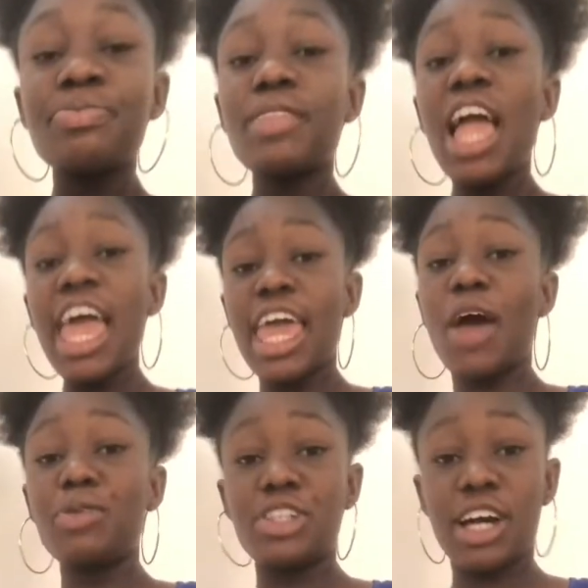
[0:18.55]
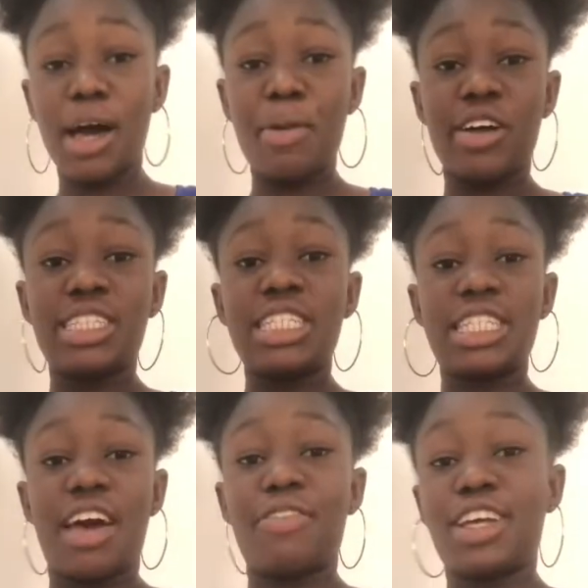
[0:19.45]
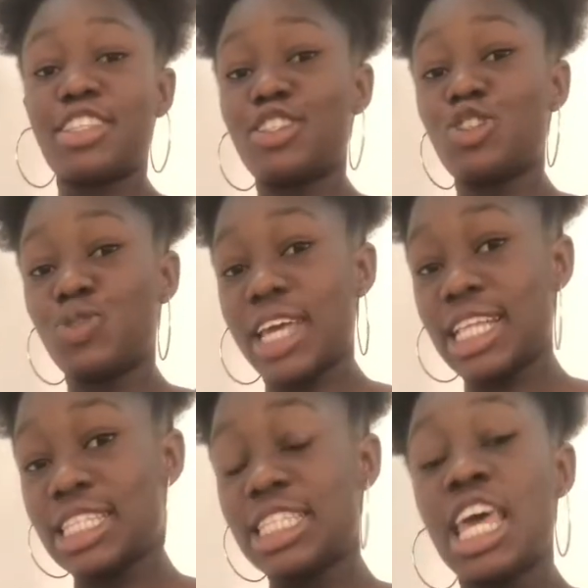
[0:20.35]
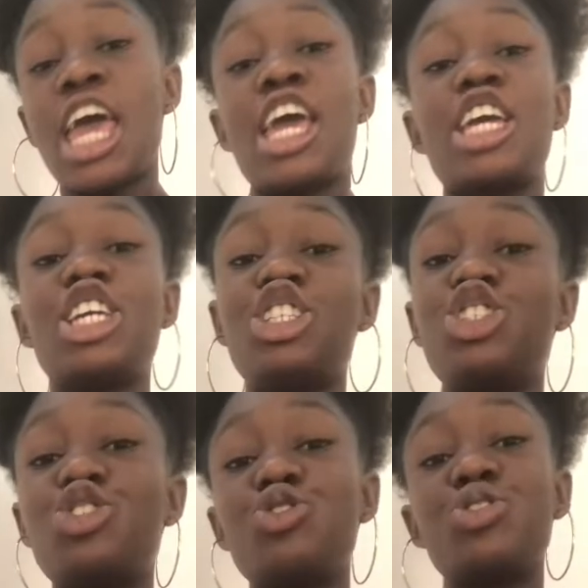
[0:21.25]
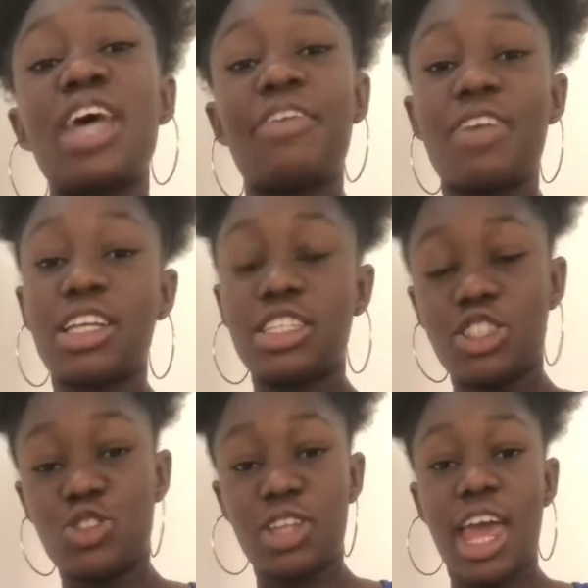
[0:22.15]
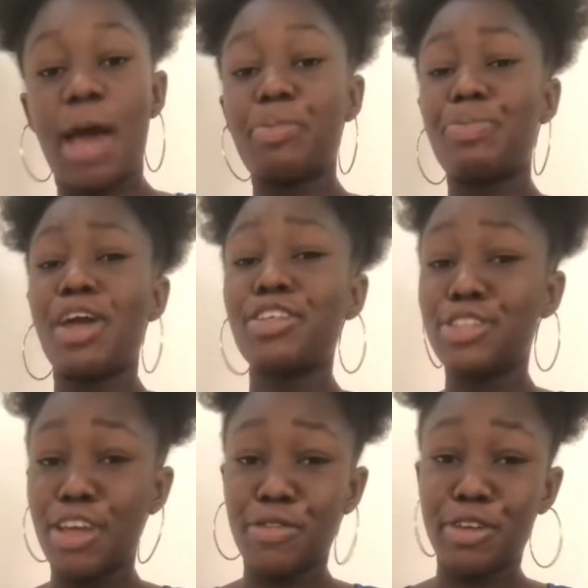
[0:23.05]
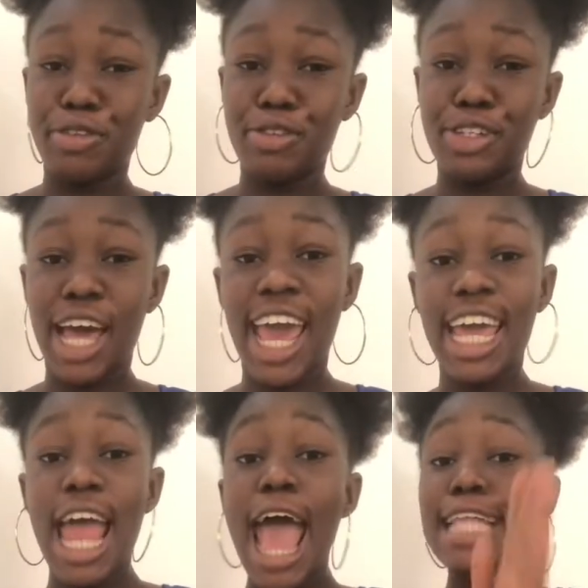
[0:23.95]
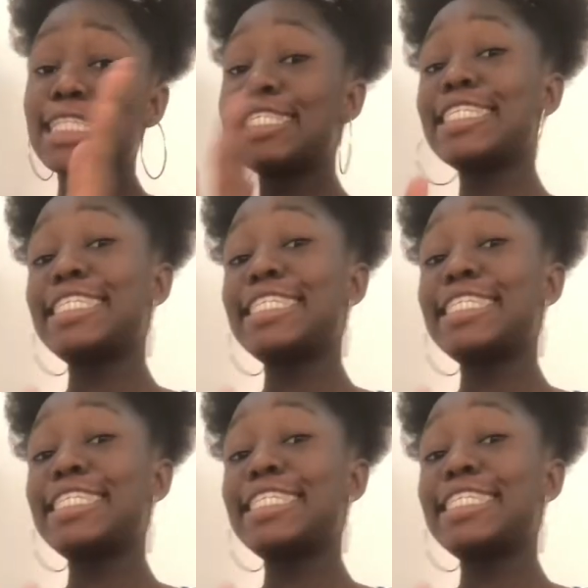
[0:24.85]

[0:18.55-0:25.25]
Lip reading: Here we talk about things affecting students, issues affecting students, and preparing students for the future ahead. Today